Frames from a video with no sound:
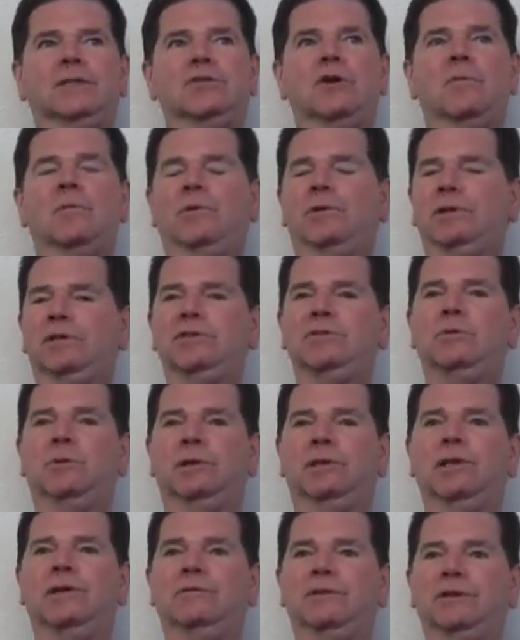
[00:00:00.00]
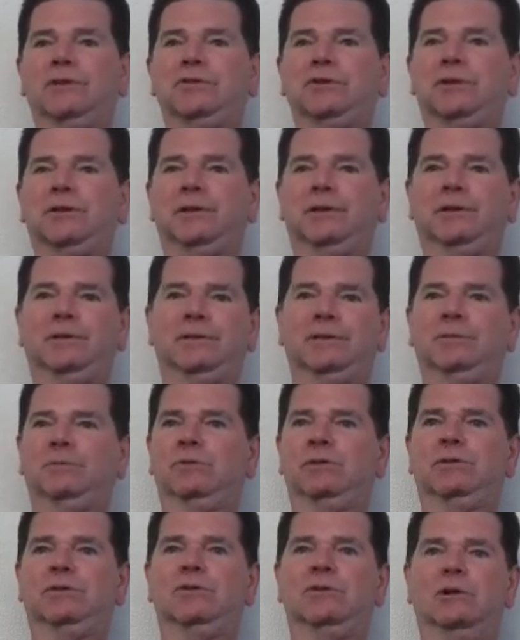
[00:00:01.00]
as all Marines do, we love each other, and
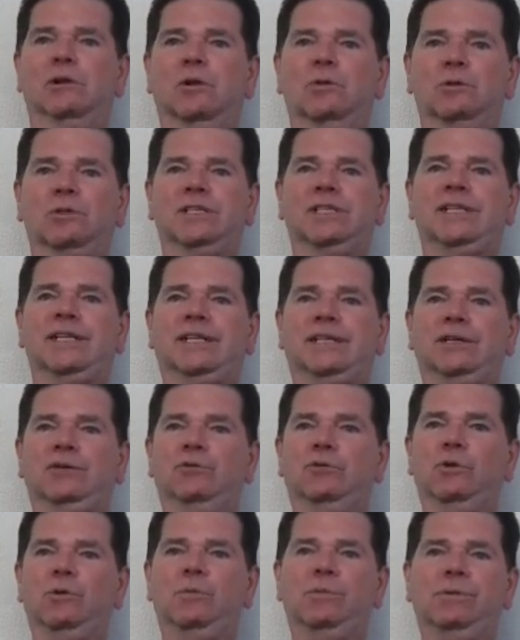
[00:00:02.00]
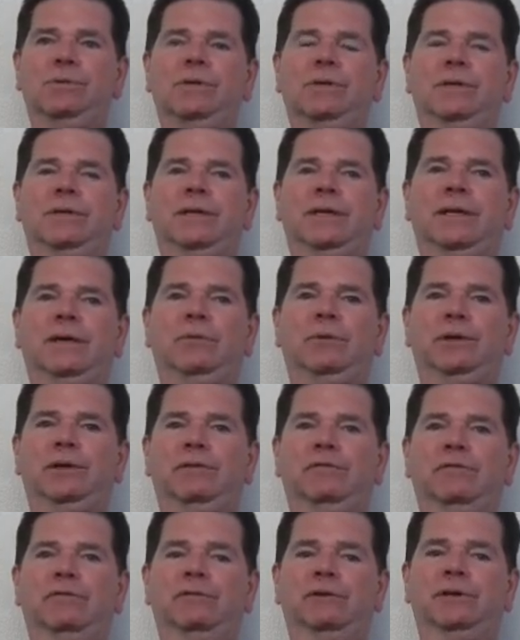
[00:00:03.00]
we're a close-knit group, and we
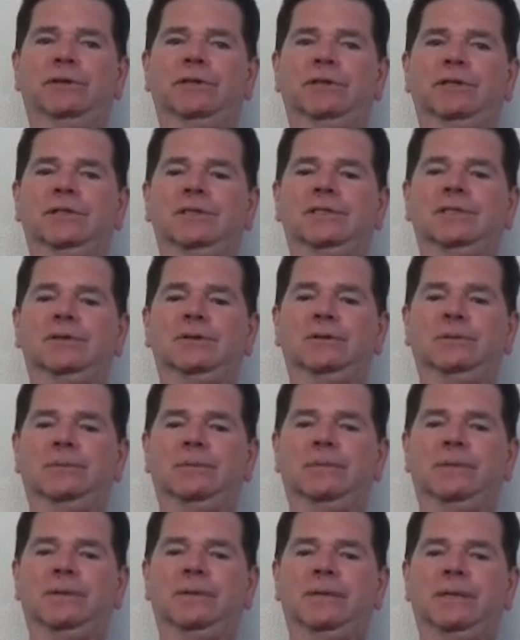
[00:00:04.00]
never forget it, so